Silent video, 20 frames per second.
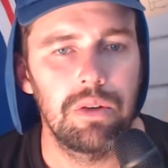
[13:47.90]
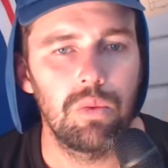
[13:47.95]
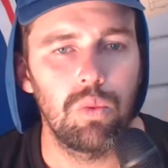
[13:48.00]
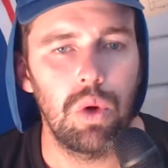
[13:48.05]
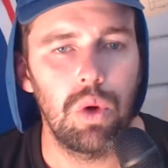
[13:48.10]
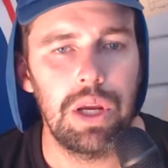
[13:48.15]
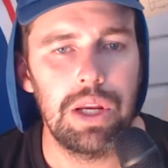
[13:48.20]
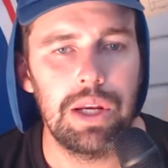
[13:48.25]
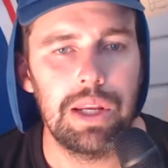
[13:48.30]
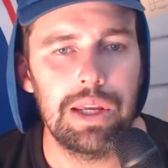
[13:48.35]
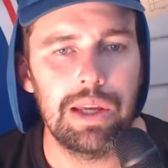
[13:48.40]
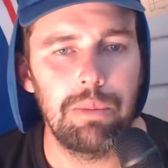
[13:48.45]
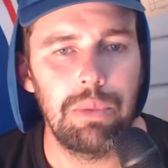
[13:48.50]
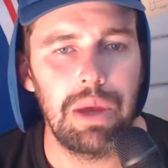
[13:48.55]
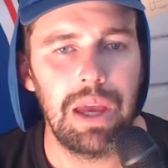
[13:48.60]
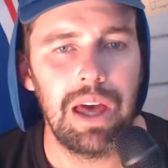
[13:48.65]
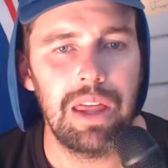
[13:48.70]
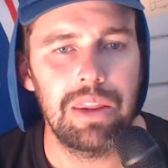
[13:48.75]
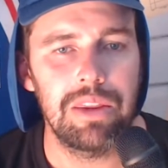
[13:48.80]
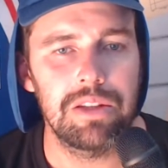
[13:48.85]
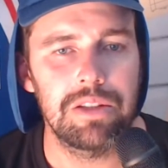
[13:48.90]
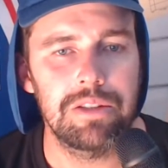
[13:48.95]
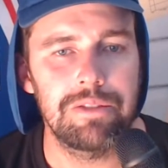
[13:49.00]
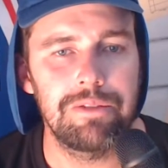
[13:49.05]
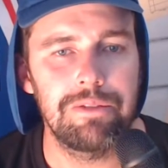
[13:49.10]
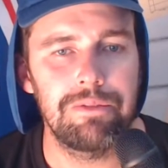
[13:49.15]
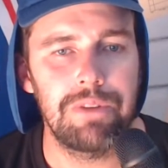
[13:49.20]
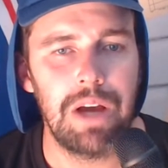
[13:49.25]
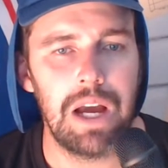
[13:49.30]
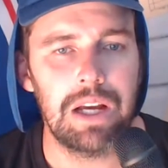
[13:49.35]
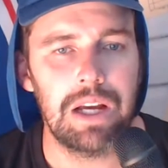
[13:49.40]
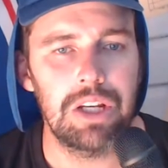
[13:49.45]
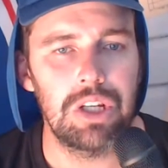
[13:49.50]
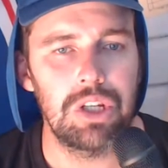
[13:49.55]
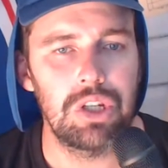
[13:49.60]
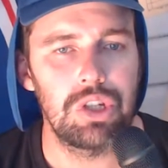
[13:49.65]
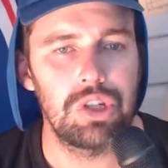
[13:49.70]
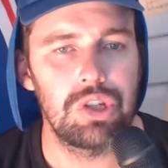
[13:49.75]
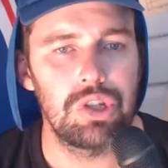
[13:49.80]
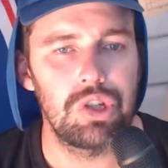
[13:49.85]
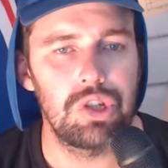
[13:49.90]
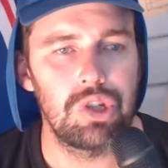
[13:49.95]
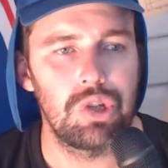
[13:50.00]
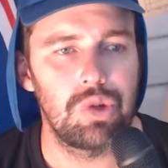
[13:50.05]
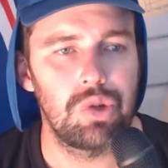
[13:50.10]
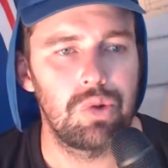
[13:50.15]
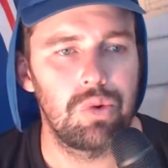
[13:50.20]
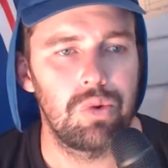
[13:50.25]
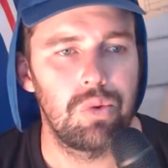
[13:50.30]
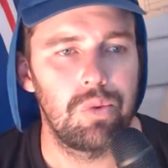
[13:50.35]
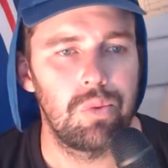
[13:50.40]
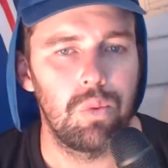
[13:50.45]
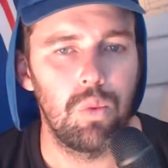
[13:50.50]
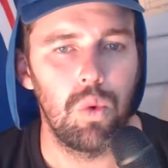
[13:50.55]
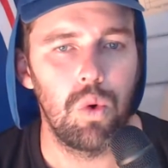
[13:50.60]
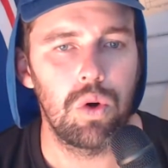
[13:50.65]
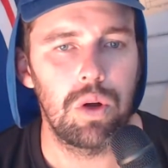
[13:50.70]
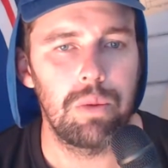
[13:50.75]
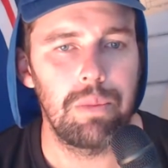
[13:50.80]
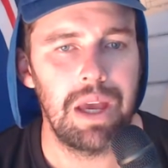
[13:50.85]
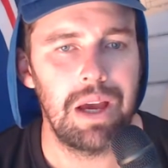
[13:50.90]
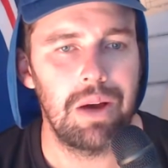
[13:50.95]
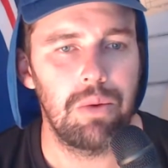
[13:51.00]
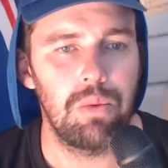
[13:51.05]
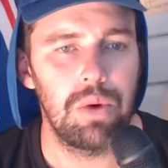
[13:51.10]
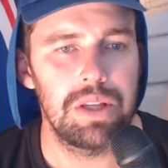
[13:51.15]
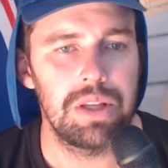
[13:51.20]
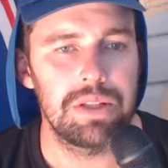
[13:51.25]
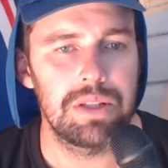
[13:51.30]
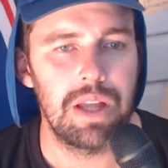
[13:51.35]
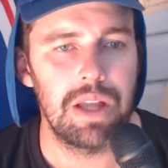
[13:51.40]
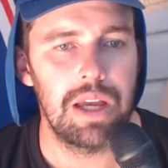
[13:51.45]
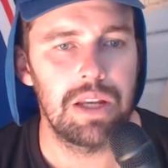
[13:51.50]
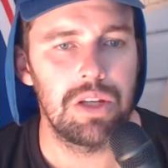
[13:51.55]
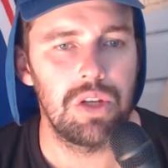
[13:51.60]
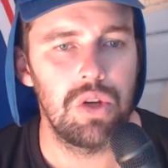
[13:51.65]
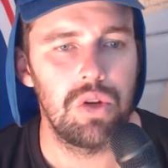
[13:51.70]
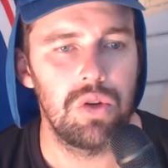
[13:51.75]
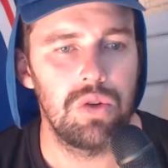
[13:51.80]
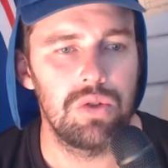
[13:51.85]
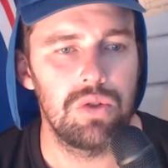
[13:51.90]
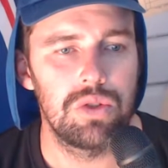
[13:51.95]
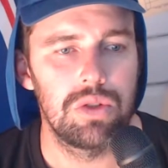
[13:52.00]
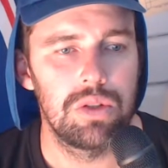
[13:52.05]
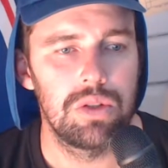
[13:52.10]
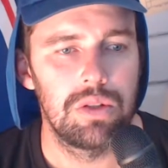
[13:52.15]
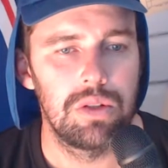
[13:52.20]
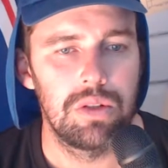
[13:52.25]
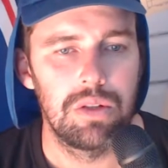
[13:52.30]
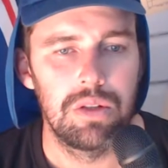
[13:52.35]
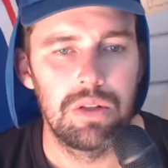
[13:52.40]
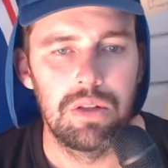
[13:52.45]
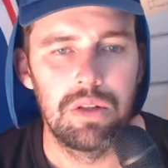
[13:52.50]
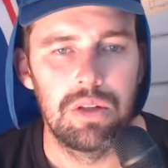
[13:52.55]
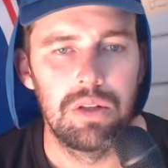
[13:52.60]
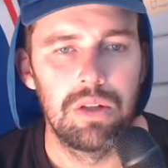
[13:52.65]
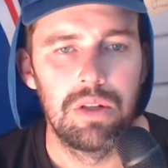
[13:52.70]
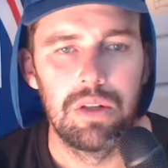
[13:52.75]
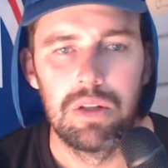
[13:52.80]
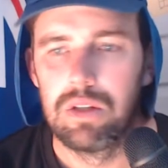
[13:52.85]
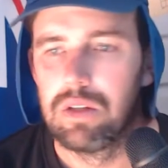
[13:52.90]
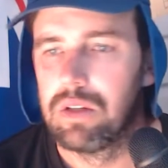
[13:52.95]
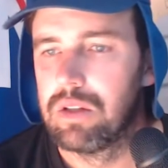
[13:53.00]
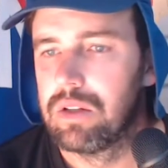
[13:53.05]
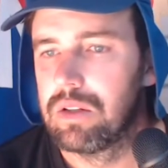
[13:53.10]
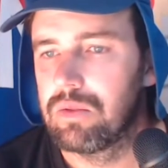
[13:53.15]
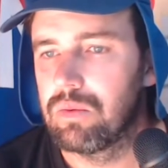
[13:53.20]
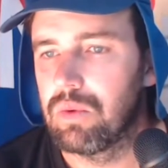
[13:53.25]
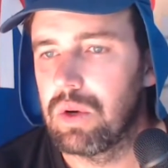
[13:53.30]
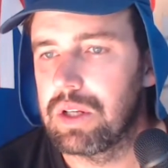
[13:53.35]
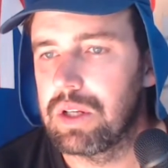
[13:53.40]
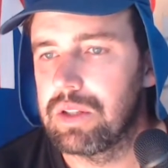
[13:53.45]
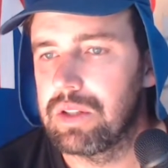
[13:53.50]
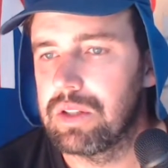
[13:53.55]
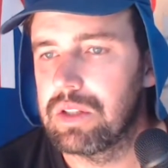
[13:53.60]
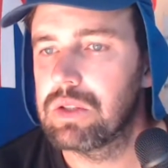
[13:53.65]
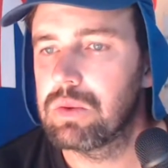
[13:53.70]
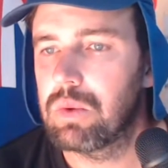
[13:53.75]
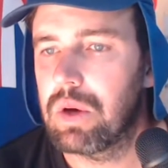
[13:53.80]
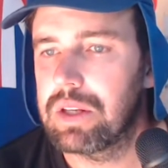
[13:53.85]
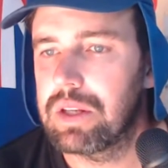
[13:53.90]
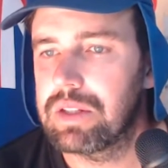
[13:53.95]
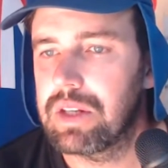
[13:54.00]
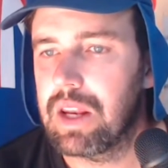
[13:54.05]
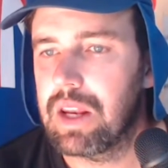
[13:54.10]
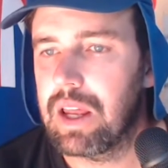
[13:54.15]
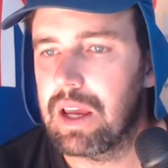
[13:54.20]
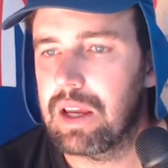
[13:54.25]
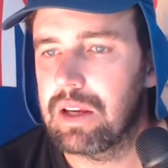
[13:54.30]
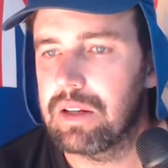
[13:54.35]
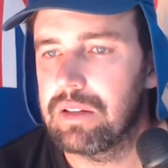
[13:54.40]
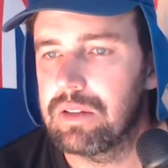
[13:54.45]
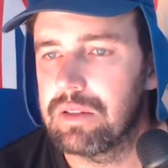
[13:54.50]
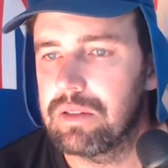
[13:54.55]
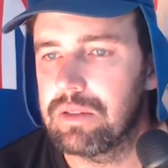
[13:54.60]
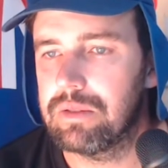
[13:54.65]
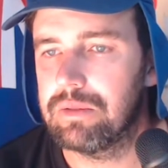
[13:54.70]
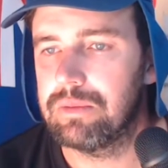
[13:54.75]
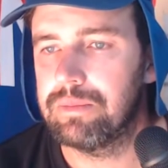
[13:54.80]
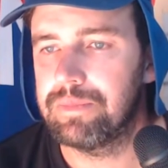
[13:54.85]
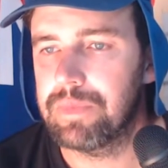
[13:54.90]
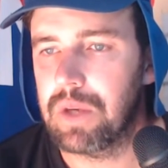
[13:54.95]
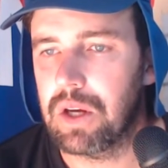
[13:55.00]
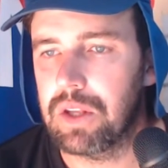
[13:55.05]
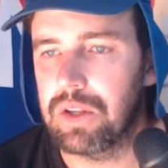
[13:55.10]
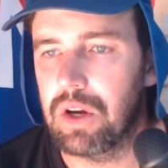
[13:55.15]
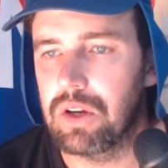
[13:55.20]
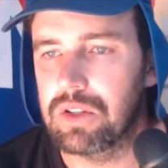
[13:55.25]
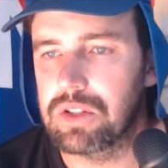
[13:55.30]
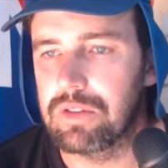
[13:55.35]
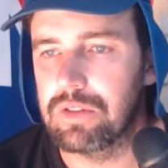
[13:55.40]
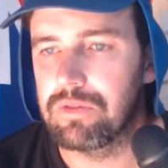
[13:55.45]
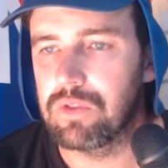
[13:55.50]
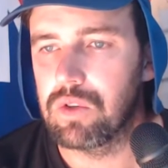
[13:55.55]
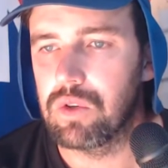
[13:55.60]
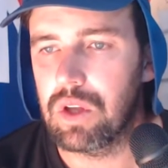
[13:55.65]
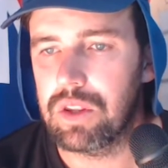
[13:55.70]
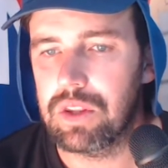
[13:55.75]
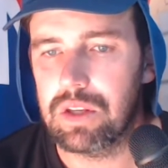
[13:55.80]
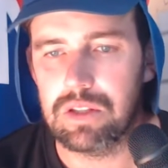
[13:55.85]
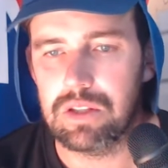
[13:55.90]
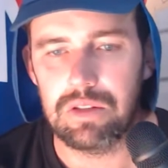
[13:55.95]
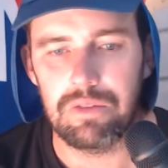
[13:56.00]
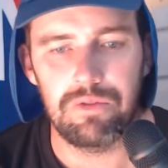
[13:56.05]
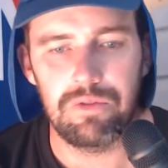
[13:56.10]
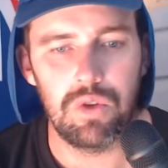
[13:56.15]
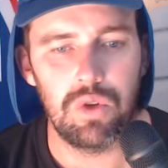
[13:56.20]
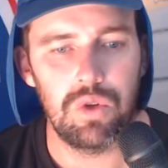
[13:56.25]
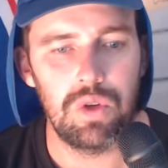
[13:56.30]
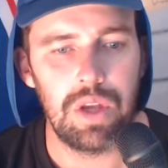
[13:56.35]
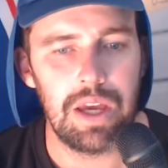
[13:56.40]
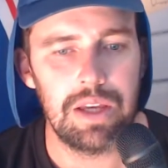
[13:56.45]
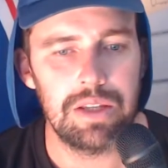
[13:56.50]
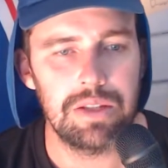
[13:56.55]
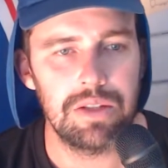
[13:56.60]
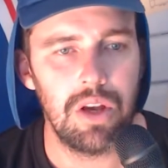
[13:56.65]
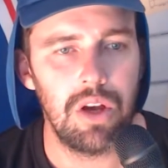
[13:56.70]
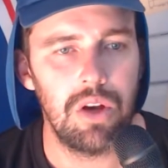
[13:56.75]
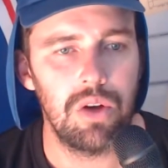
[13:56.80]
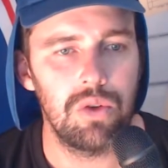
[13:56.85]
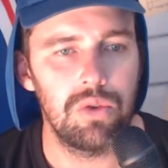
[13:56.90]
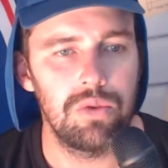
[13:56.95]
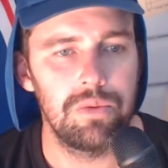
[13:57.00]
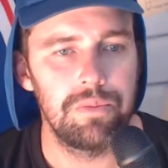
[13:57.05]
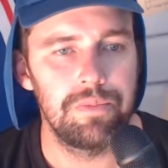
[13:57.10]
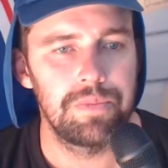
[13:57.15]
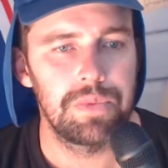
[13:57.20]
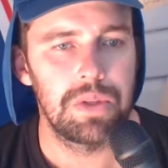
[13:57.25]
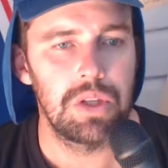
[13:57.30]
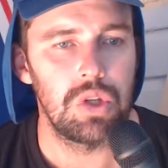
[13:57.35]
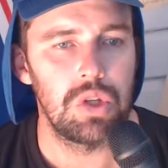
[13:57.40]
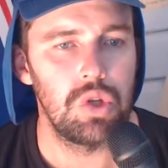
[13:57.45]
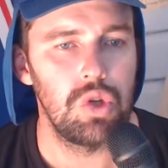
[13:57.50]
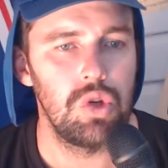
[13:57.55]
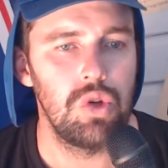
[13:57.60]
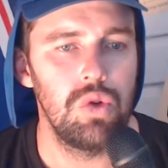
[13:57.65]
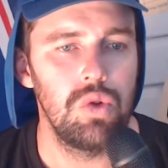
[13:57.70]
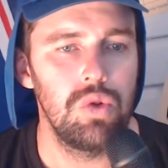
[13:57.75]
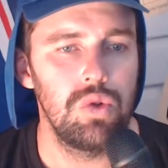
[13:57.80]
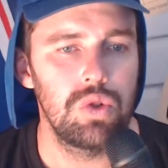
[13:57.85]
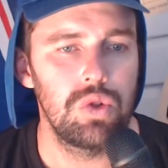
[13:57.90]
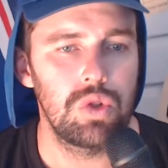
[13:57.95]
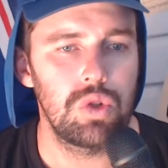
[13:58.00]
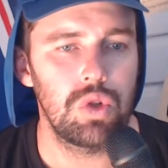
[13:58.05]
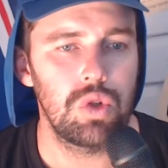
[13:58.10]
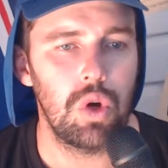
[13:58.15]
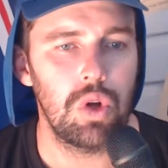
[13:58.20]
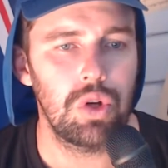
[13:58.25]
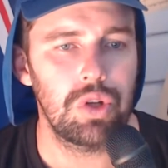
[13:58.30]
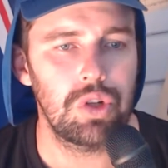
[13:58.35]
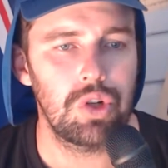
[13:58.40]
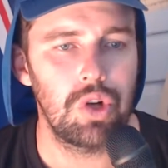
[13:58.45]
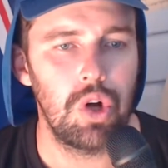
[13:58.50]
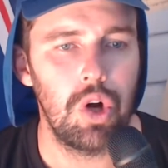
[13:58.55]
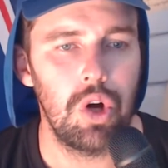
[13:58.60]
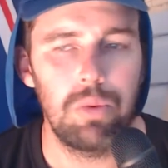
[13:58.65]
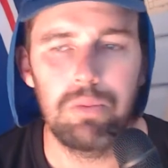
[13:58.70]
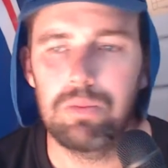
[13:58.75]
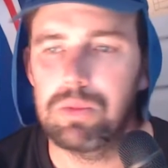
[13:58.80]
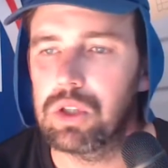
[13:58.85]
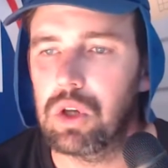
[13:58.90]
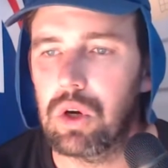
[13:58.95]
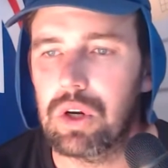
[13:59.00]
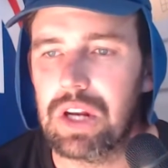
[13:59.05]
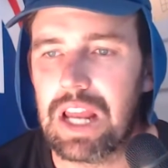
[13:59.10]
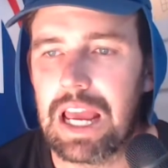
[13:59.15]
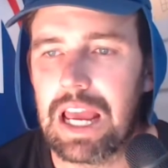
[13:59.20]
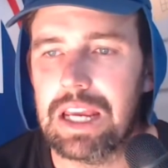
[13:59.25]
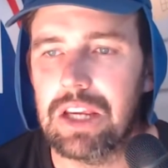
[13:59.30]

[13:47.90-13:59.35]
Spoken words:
Reading about this fucking Walkabout Wednesday news. Reading this one today. I know I think it's a few days old. News.com.au.